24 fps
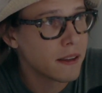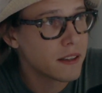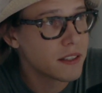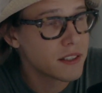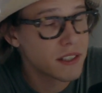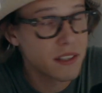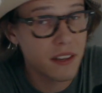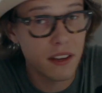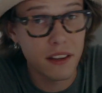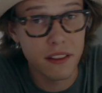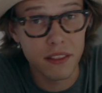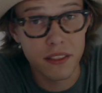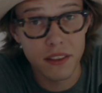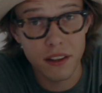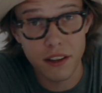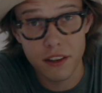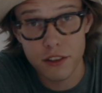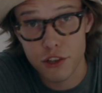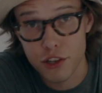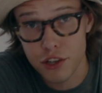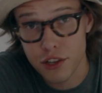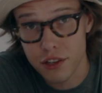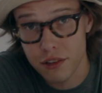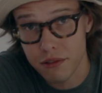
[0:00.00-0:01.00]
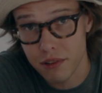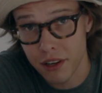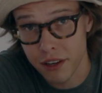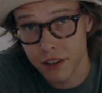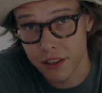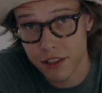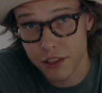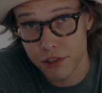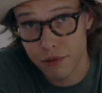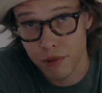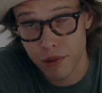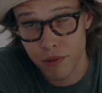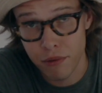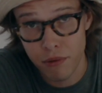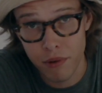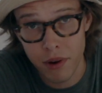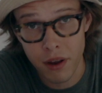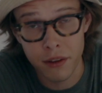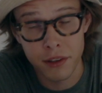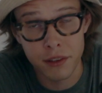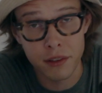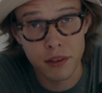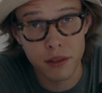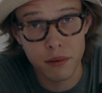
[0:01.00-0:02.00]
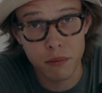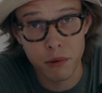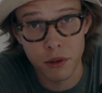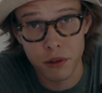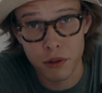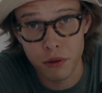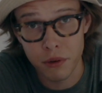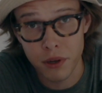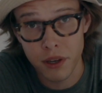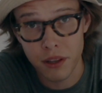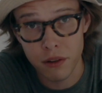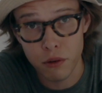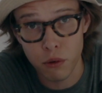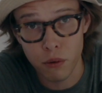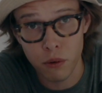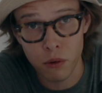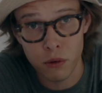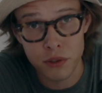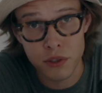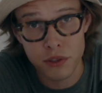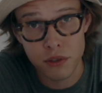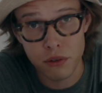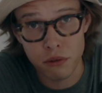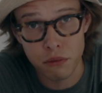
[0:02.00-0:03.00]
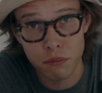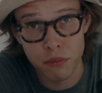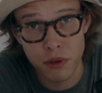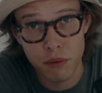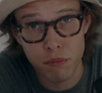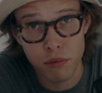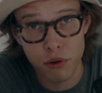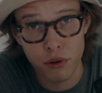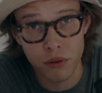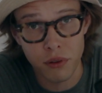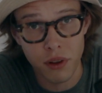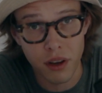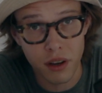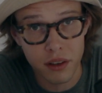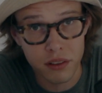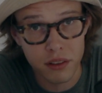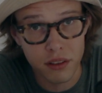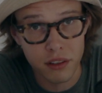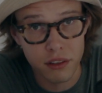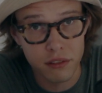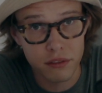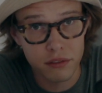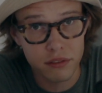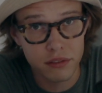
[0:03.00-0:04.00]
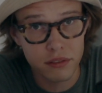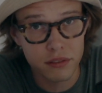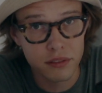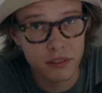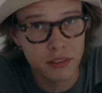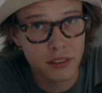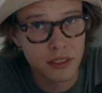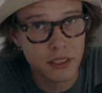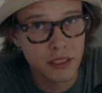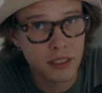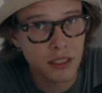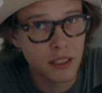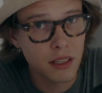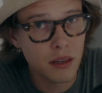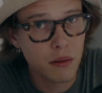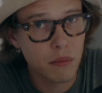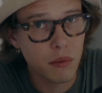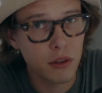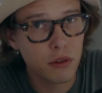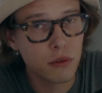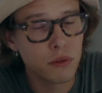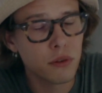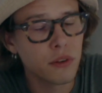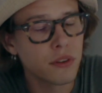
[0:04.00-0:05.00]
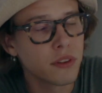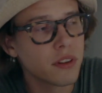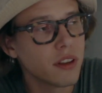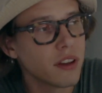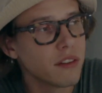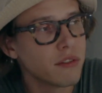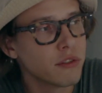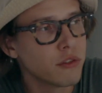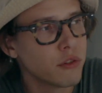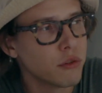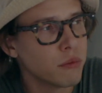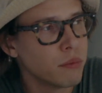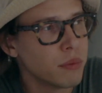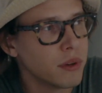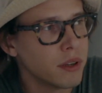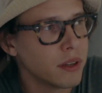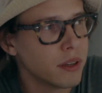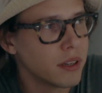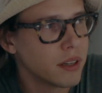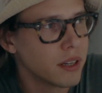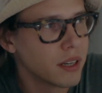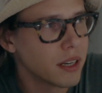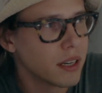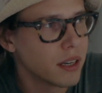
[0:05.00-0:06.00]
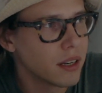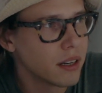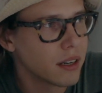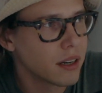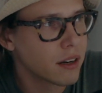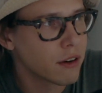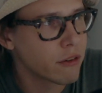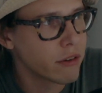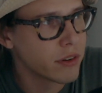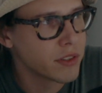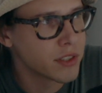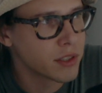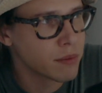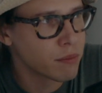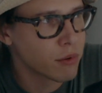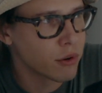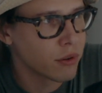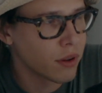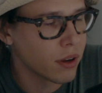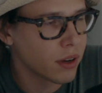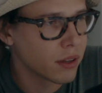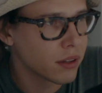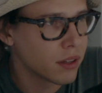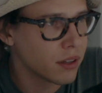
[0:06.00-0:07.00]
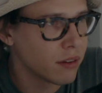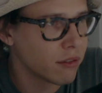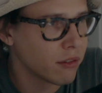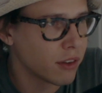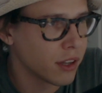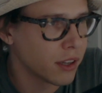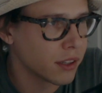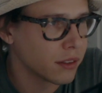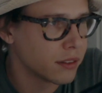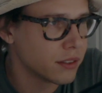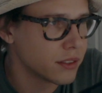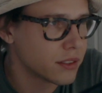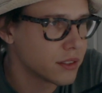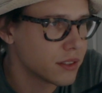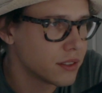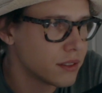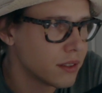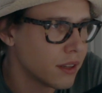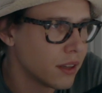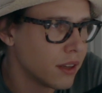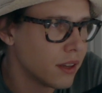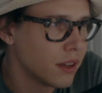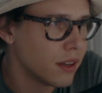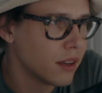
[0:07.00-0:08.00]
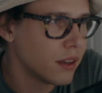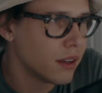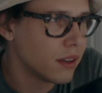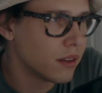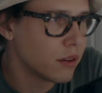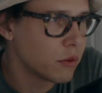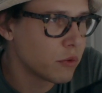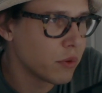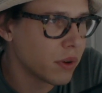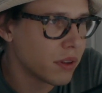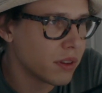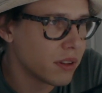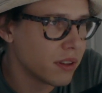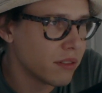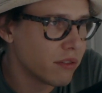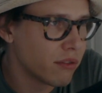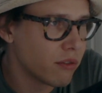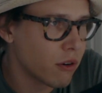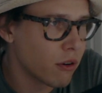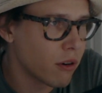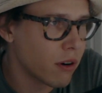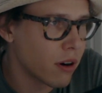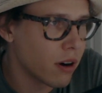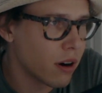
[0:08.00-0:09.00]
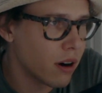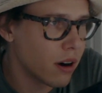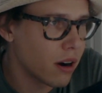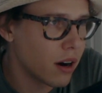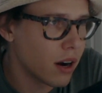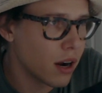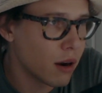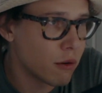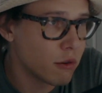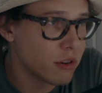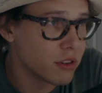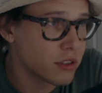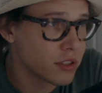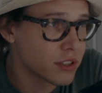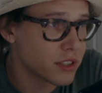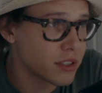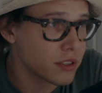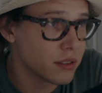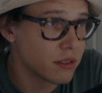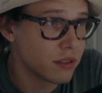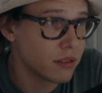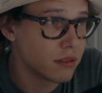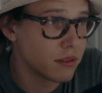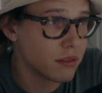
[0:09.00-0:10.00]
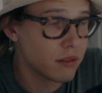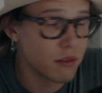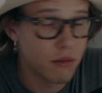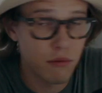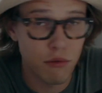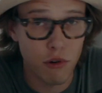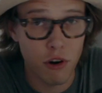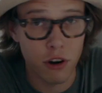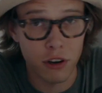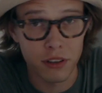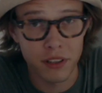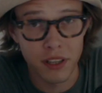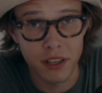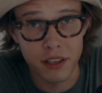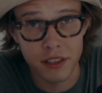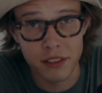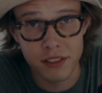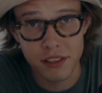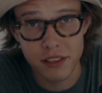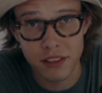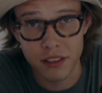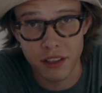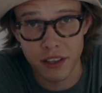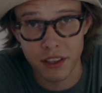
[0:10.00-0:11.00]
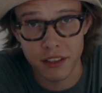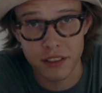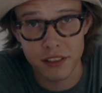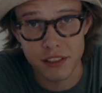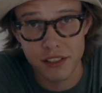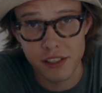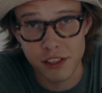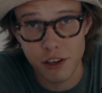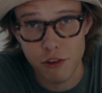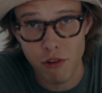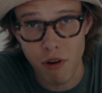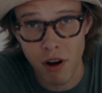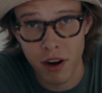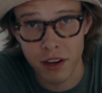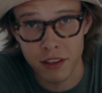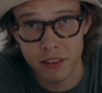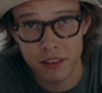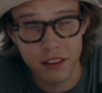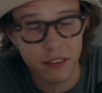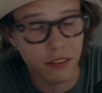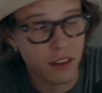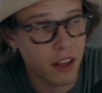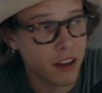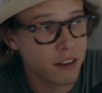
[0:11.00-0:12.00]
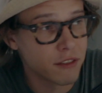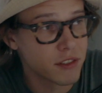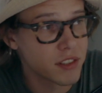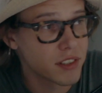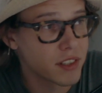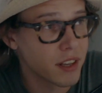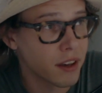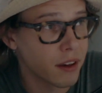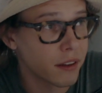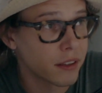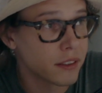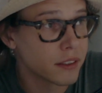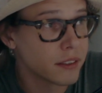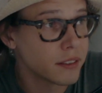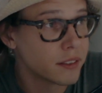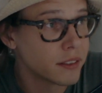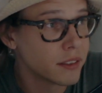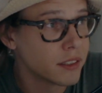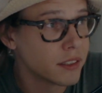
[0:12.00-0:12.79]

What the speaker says: stay in touch, I guess, with reality, but you can also be productive. But you don't have to be crazy productive like this 24 hours work days, like this grind lifestyle.